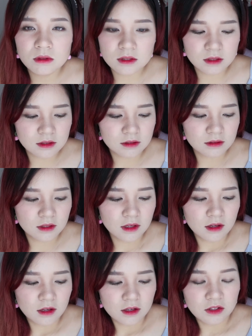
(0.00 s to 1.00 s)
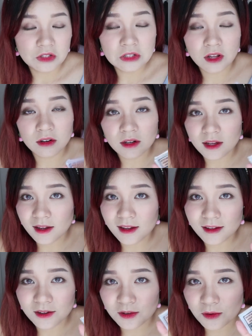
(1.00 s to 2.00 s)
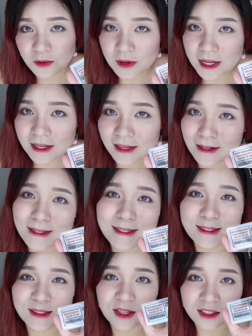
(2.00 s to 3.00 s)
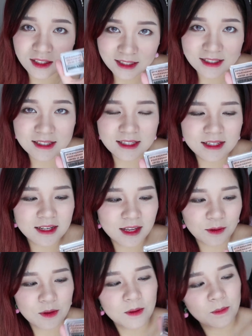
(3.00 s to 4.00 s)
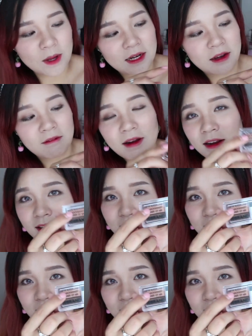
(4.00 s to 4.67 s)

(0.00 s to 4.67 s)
This is not quick and this is not easy like what they write